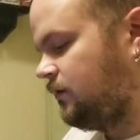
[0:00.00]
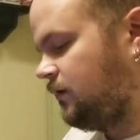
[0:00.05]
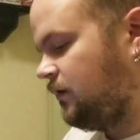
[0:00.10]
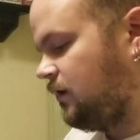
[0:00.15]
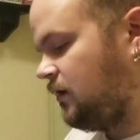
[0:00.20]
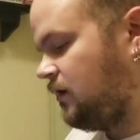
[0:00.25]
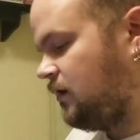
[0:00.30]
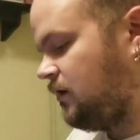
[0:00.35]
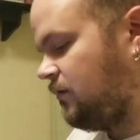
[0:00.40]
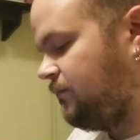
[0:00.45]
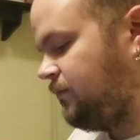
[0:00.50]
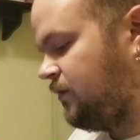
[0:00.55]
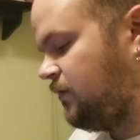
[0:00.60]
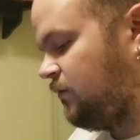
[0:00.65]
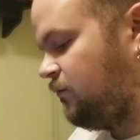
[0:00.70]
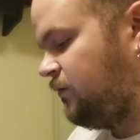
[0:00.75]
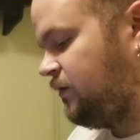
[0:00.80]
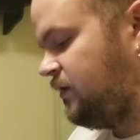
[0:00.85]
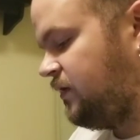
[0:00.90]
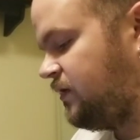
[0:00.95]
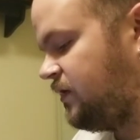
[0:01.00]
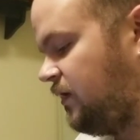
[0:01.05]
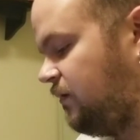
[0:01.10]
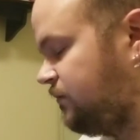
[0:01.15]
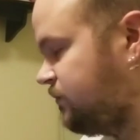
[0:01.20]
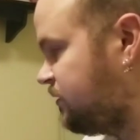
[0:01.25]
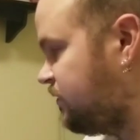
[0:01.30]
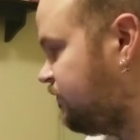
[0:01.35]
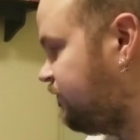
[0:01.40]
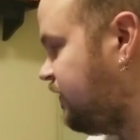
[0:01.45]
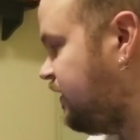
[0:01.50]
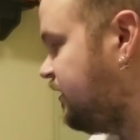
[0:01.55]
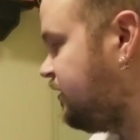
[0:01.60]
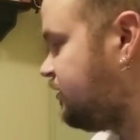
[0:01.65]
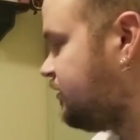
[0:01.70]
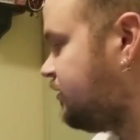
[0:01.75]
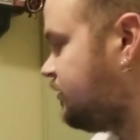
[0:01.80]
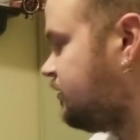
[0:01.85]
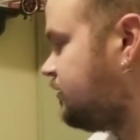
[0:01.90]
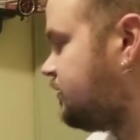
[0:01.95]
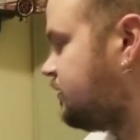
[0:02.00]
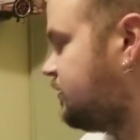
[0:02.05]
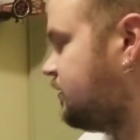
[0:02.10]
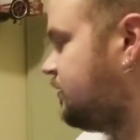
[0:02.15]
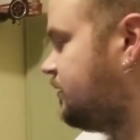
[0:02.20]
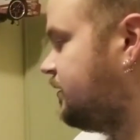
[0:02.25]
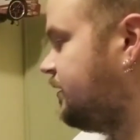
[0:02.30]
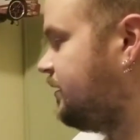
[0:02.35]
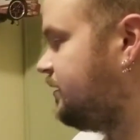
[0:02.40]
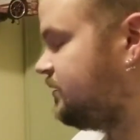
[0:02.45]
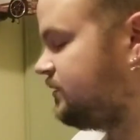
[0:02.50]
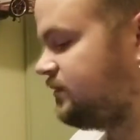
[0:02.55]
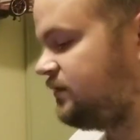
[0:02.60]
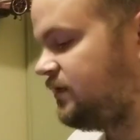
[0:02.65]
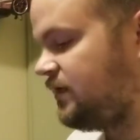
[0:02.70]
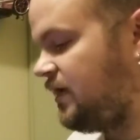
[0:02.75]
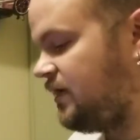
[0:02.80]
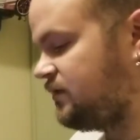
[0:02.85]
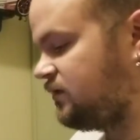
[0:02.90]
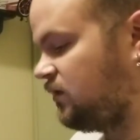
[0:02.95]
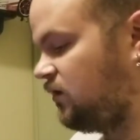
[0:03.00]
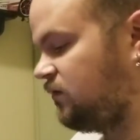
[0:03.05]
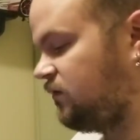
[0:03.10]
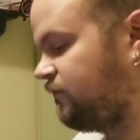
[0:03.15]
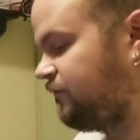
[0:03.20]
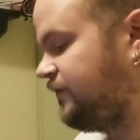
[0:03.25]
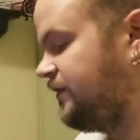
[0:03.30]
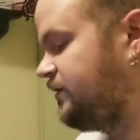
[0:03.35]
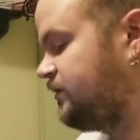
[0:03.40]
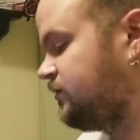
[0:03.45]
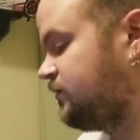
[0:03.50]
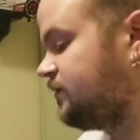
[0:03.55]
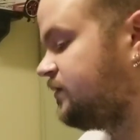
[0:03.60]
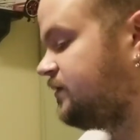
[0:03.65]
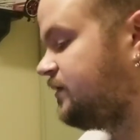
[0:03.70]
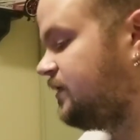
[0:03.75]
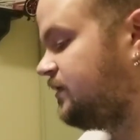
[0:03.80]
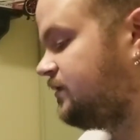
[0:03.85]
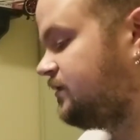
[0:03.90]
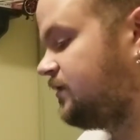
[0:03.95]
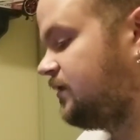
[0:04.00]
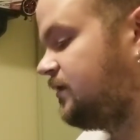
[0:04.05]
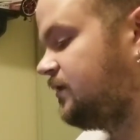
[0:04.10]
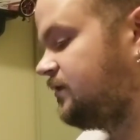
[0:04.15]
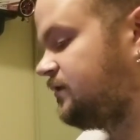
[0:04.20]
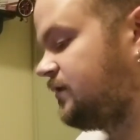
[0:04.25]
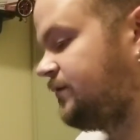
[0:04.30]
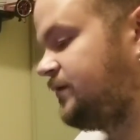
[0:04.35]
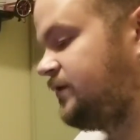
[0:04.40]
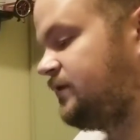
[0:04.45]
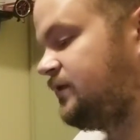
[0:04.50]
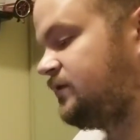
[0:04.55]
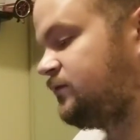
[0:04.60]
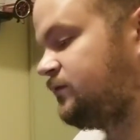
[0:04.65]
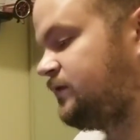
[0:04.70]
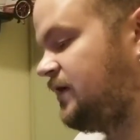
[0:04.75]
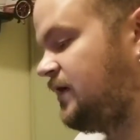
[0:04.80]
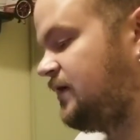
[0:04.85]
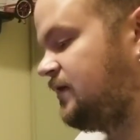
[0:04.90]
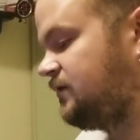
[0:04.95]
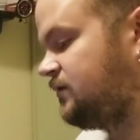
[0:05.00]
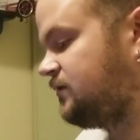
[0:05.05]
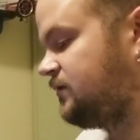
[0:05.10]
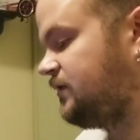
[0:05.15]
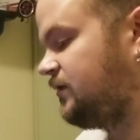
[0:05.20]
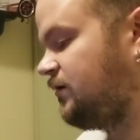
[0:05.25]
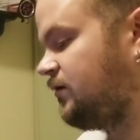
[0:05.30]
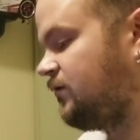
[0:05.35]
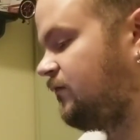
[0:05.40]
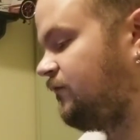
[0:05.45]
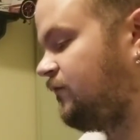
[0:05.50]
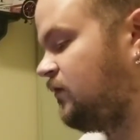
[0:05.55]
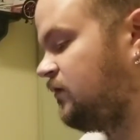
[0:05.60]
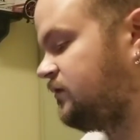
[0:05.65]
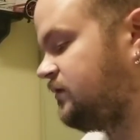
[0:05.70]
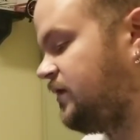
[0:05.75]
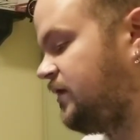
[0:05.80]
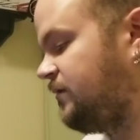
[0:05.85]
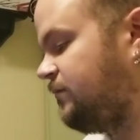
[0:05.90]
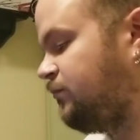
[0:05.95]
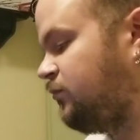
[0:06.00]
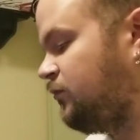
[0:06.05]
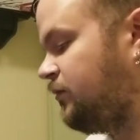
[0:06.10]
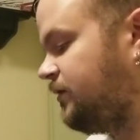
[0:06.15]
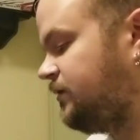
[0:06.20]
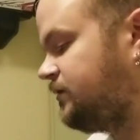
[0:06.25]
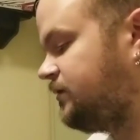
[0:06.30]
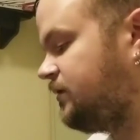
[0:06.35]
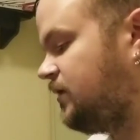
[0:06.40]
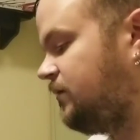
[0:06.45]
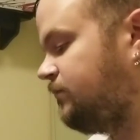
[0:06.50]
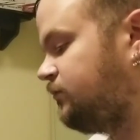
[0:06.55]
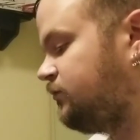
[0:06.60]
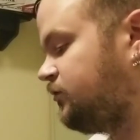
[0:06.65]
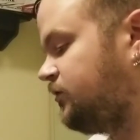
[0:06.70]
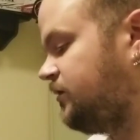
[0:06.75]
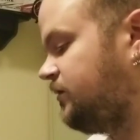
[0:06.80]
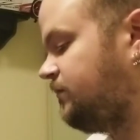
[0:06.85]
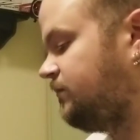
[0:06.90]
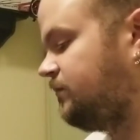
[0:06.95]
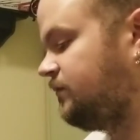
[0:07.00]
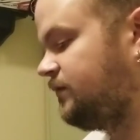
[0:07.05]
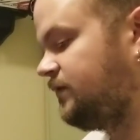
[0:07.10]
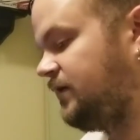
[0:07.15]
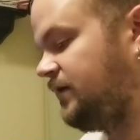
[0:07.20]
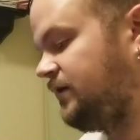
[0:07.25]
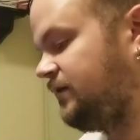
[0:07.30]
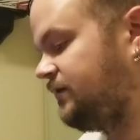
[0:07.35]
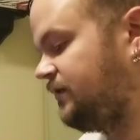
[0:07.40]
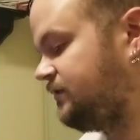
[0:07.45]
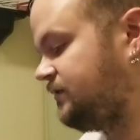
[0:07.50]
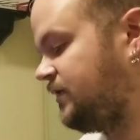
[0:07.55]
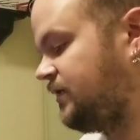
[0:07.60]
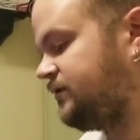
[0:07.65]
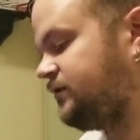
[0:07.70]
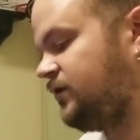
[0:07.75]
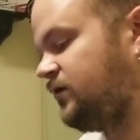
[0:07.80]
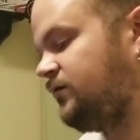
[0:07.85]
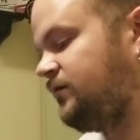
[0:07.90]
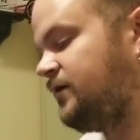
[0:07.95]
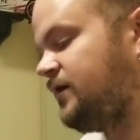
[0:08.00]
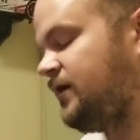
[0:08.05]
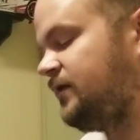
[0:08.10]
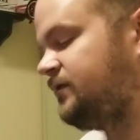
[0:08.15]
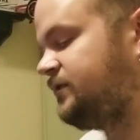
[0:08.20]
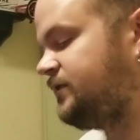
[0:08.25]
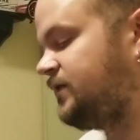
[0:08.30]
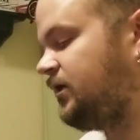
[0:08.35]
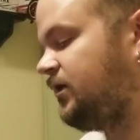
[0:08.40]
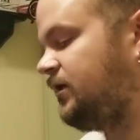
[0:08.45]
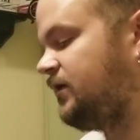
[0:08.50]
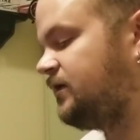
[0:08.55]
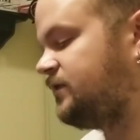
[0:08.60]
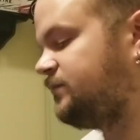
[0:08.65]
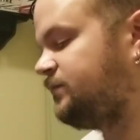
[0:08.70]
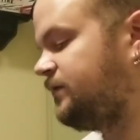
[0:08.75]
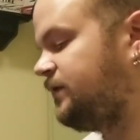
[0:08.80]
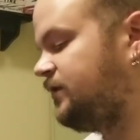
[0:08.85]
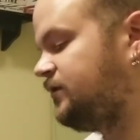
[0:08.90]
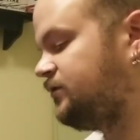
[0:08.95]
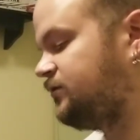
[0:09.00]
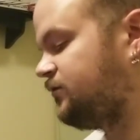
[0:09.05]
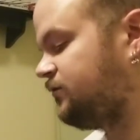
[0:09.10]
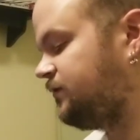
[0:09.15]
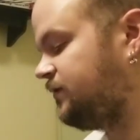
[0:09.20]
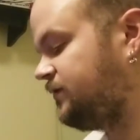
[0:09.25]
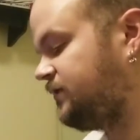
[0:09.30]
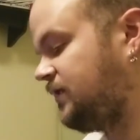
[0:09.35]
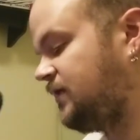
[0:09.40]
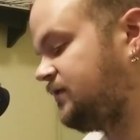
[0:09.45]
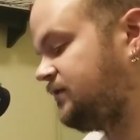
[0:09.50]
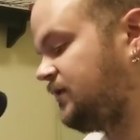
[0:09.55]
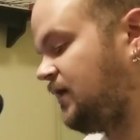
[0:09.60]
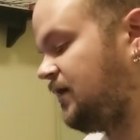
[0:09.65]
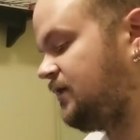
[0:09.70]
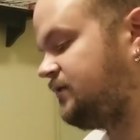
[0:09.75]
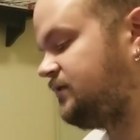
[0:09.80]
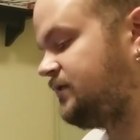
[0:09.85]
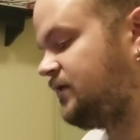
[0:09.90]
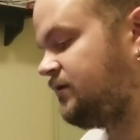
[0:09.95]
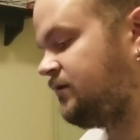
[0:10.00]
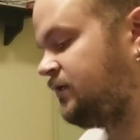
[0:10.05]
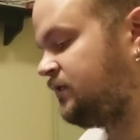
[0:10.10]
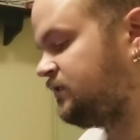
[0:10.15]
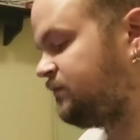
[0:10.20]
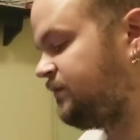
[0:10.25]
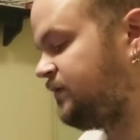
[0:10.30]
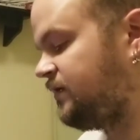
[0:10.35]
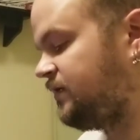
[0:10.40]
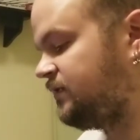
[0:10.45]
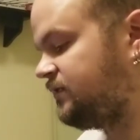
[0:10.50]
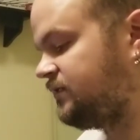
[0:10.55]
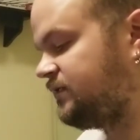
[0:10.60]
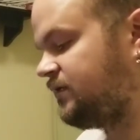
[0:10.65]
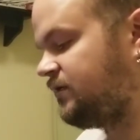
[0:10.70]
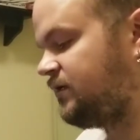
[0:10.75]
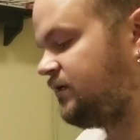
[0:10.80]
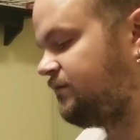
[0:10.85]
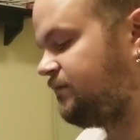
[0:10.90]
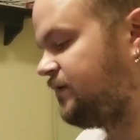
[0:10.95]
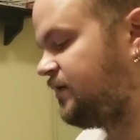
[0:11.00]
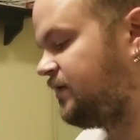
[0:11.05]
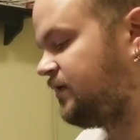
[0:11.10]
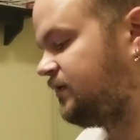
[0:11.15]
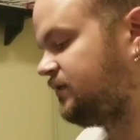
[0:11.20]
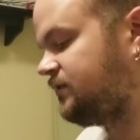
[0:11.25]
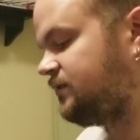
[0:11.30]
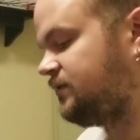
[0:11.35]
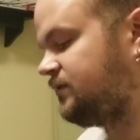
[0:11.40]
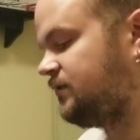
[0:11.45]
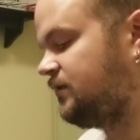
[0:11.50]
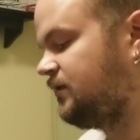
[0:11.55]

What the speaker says: But when it comes to features, this has all the features this does. I mean, this one has steering reverse, endpoint, sub trim. This has all that. Steering exponential. This has that. Steering speed, steering mix.